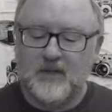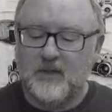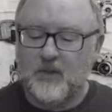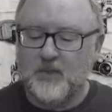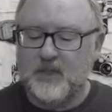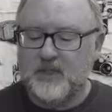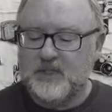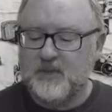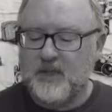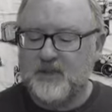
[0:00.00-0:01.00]
load one of
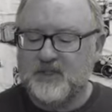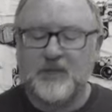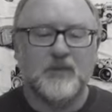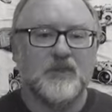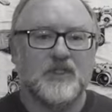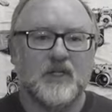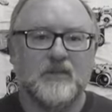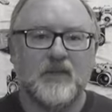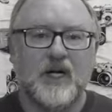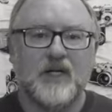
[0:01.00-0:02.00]
these babies up with
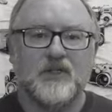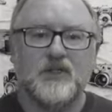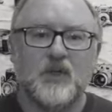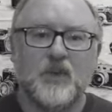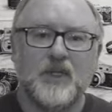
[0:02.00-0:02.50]
some ISO